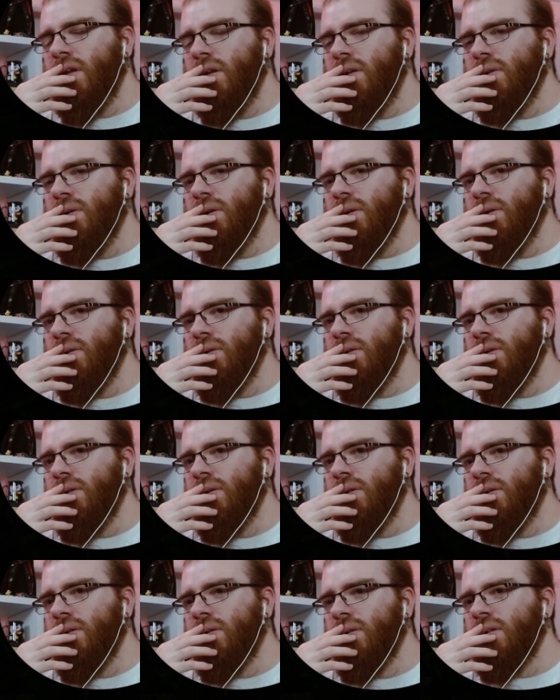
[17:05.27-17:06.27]
There you go.
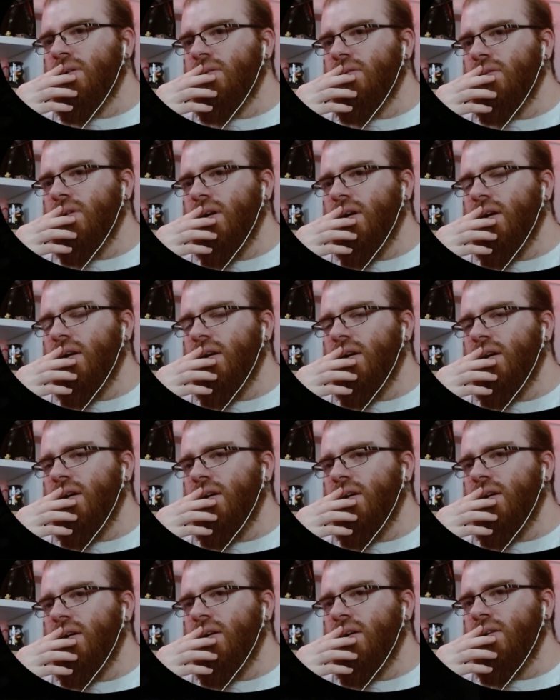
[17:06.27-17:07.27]

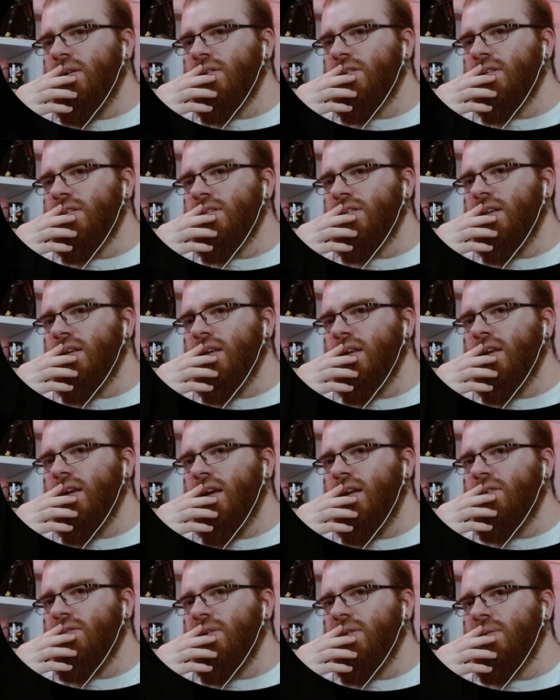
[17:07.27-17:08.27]
Oh, she's taking
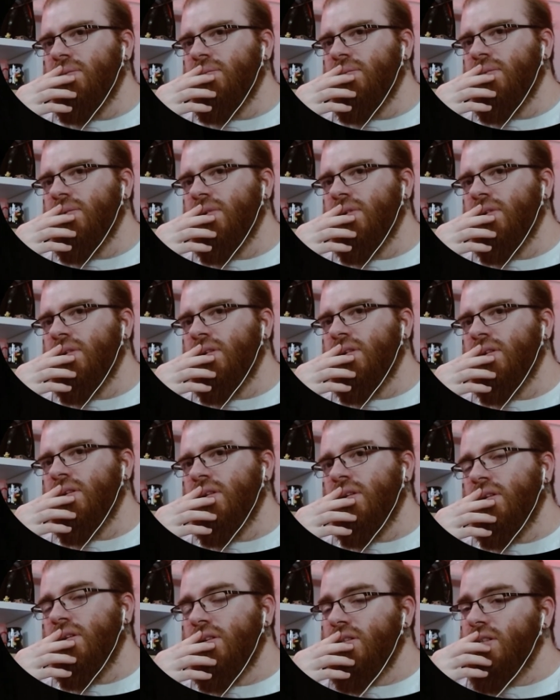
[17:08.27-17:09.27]
care of him.
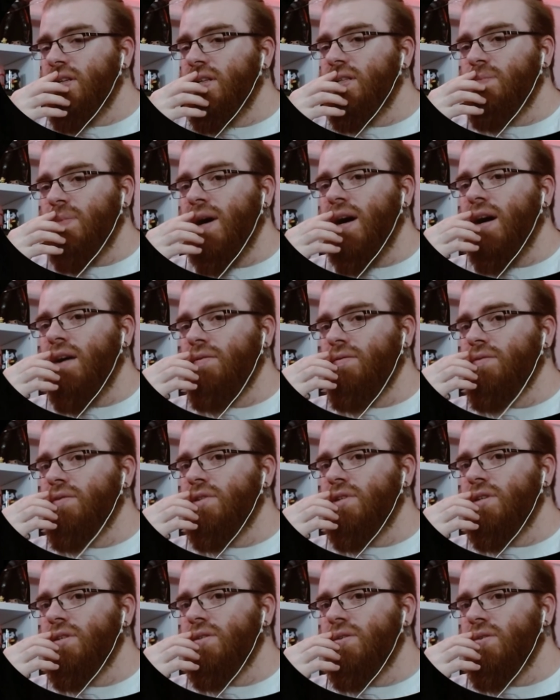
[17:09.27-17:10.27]
She's
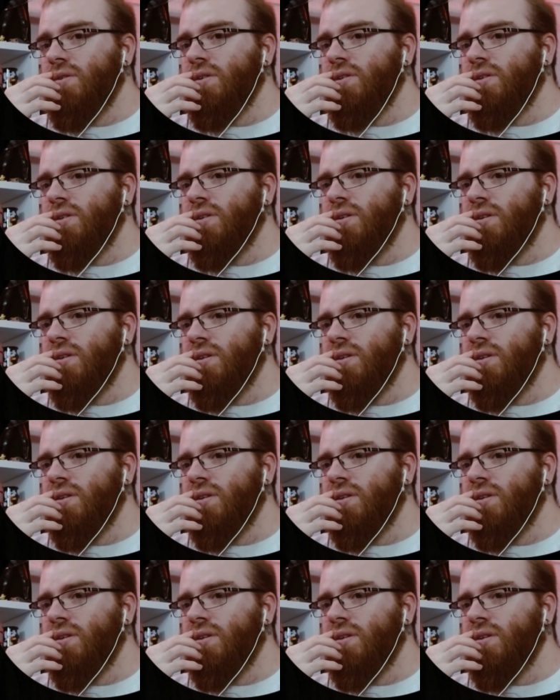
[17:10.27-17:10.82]
buff. She's good.